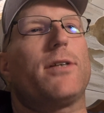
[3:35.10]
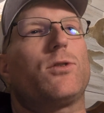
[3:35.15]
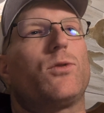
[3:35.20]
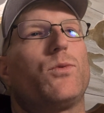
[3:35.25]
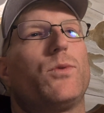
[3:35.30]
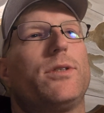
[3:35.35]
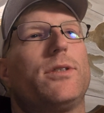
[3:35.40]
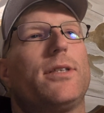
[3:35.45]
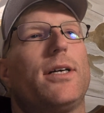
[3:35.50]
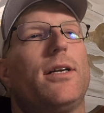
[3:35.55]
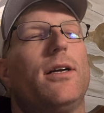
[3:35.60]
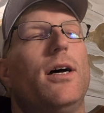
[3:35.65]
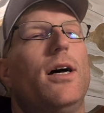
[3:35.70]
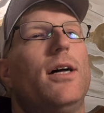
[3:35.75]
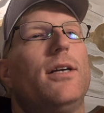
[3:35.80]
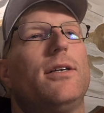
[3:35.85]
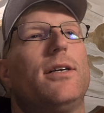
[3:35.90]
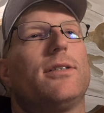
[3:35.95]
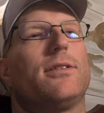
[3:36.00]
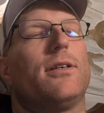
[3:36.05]
reset
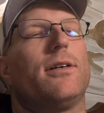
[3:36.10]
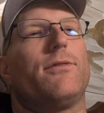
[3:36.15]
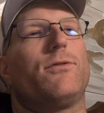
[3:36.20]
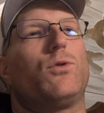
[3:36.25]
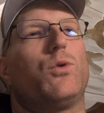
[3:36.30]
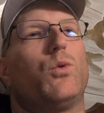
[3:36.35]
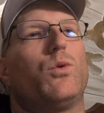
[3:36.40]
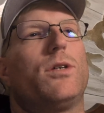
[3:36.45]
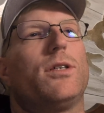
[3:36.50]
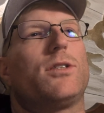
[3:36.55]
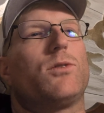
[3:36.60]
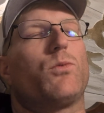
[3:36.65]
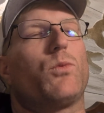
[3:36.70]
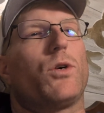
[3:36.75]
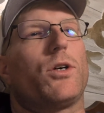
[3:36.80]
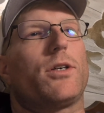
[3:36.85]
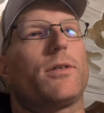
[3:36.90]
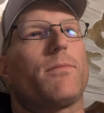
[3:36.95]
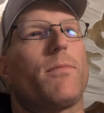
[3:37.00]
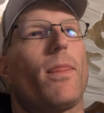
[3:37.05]
tool doesn't
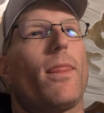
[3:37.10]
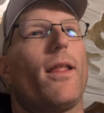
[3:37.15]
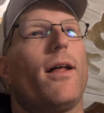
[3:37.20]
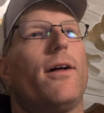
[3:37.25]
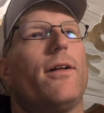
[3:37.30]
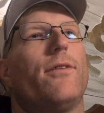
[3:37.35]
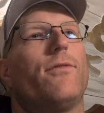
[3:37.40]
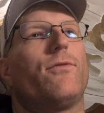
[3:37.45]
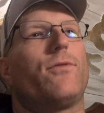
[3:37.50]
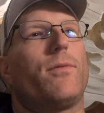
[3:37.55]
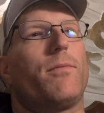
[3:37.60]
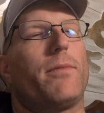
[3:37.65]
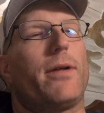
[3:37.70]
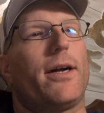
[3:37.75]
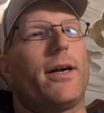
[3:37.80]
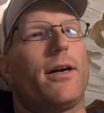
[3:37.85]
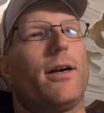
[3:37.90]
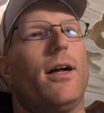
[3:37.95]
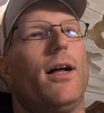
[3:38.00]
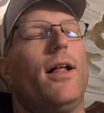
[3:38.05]
work. From
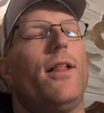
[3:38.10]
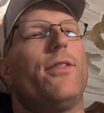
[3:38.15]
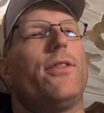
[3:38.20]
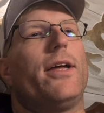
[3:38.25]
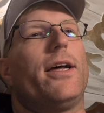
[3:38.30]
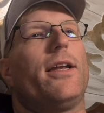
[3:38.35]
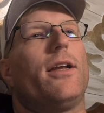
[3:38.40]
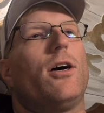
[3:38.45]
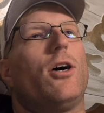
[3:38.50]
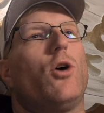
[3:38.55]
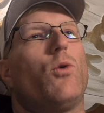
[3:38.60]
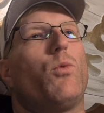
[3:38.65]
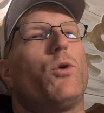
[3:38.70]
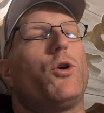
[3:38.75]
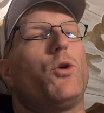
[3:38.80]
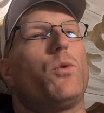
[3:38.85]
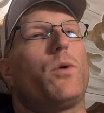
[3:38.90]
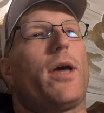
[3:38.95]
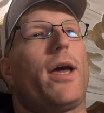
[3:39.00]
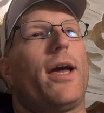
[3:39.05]
there, then what
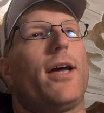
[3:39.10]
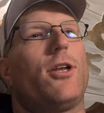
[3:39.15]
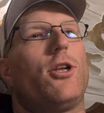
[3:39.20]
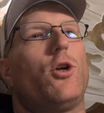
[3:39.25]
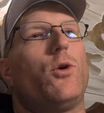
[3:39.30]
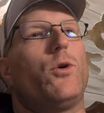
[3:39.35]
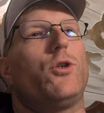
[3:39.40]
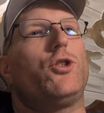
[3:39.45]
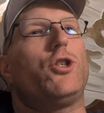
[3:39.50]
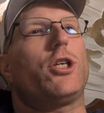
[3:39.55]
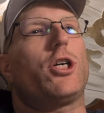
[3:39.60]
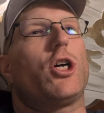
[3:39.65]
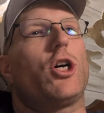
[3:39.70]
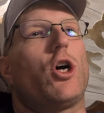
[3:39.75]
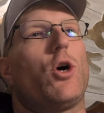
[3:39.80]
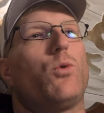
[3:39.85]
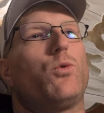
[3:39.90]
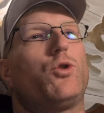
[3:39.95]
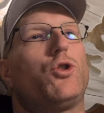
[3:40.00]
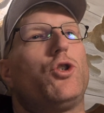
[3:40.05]
you can do is you can
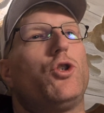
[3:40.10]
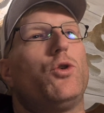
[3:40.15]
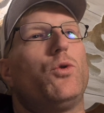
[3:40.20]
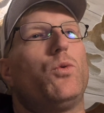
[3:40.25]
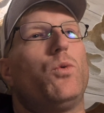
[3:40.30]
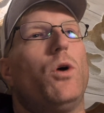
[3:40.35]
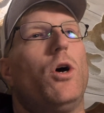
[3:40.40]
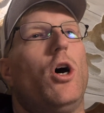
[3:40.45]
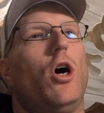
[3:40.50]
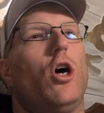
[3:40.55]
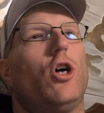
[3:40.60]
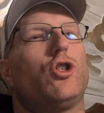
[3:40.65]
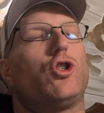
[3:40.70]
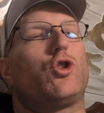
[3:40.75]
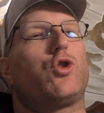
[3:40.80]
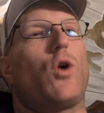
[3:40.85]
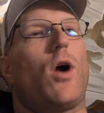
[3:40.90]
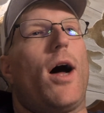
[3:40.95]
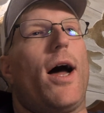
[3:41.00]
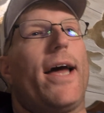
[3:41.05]
go to
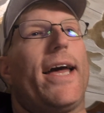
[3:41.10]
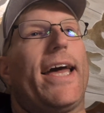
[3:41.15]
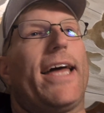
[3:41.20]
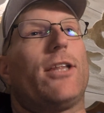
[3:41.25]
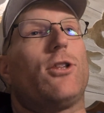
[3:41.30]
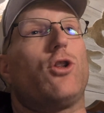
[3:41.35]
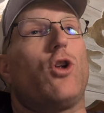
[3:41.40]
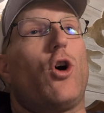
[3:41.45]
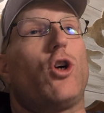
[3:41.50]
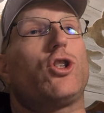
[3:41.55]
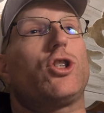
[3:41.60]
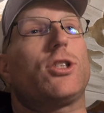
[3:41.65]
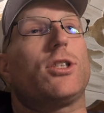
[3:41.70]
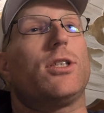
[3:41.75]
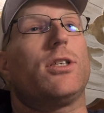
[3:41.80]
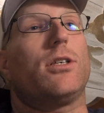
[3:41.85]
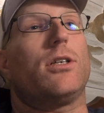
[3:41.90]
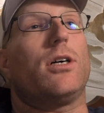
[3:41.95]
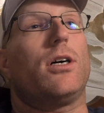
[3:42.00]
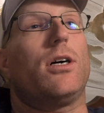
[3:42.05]
try and launch
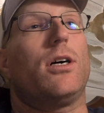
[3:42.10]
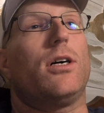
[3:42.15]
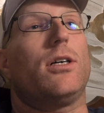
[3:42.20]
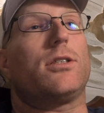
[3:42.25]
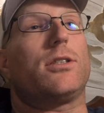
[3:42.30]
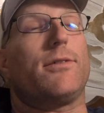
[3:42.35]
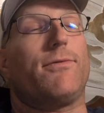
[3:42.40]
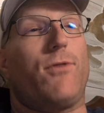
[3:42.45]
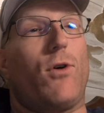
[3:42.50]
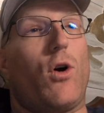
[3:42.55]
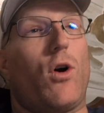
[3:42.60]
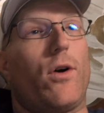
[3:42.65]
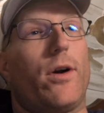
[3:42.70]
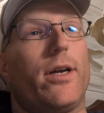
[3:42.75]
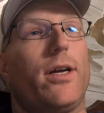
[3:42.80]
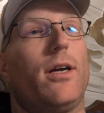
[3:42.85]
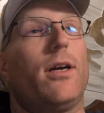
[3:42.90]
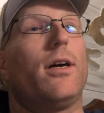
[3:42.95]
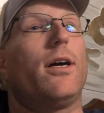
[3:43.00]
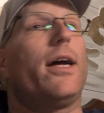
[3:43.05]

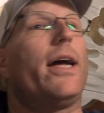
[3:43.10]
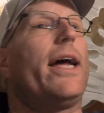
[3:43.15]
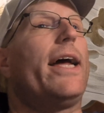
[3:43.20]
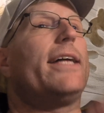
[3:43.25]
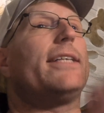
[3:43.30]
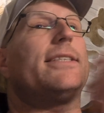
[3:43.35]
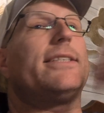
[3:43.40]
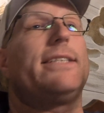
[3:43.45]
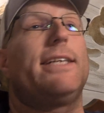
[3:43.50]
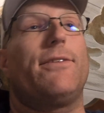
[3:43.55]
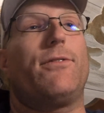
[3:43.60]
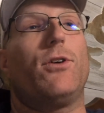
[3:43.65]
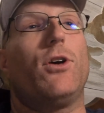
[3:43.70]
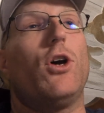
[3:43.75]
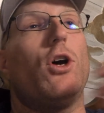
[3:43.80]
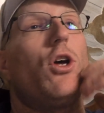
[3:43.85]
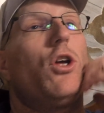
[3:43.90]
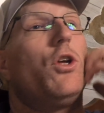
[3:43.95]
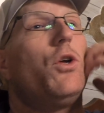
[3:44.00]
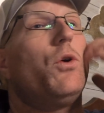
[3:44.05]
Safari and see if
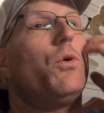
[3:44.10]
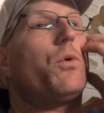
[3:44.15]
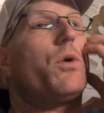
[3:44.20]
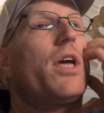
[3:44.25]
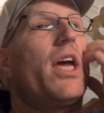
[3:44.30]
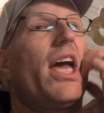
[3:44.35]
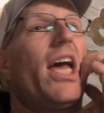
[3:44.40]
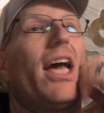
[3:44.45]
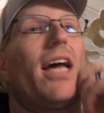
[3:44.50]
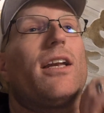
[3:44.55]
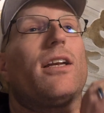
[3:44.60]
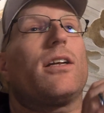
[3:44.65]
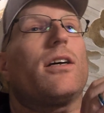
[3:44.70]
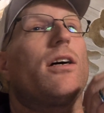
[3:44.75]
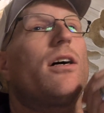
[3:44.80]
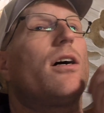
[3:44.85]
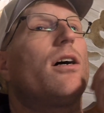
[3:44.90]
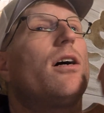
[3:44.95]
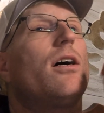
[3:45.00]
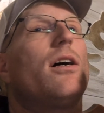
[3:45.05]
you can't
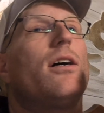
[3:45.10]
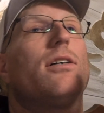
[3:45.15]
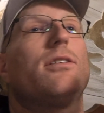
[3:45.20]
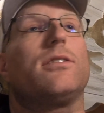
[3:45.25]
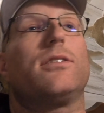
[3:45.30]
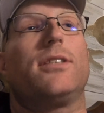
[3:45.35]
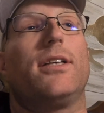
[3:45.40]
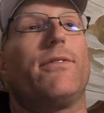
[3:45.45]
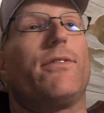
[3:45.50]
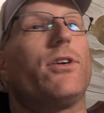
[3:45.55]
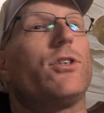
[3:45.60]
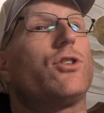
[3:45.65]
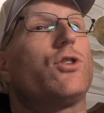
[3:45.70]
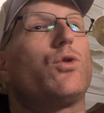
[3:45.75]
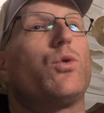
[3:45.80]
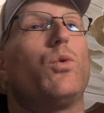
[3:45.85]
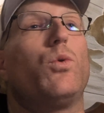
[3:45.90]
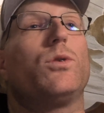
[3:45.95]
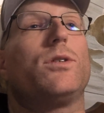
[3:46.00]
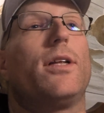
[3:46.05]
see if there's
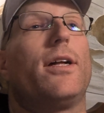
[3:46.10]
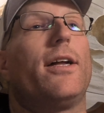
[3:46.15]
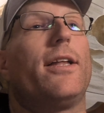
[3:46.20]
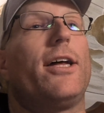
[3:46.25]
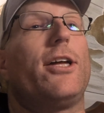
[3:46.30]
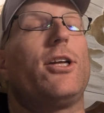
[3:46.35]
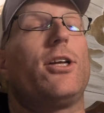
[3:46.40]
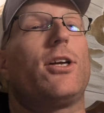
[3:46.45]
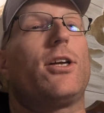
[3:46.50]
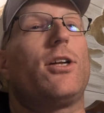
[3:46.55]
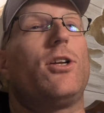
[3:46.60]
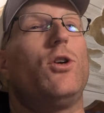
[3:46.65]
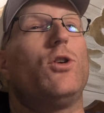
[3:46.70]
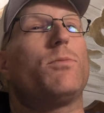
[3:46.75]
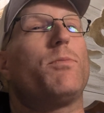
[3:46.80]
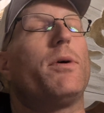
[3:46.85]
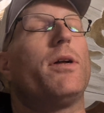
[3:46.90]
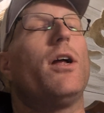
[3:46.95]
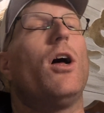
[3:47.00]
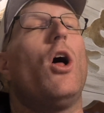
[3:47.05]
tools in there that you can use.
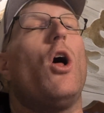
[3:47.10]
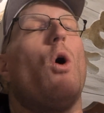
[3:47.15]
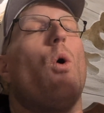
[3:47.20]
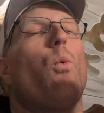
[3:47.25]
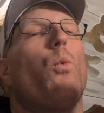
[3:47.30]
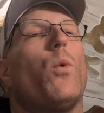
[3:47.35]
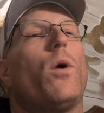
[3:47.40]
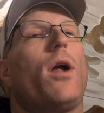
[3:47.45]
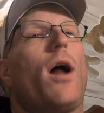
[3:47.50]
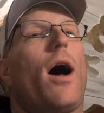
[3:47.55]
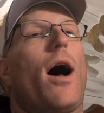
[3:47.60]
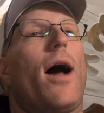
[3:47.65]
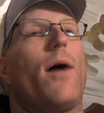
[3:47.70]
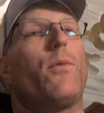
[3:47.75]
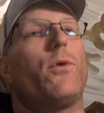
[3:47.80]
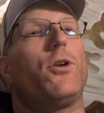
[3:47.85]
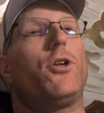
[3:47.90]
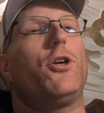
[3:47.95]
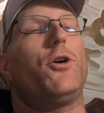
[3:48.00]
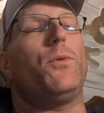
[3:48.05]
But what I
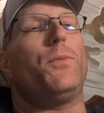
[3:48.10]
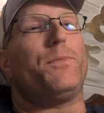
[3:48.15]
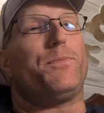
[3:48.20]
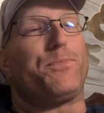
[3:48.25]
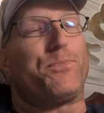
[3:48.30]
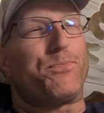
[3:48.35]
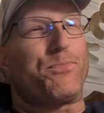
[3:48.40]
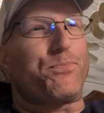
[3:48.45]
would do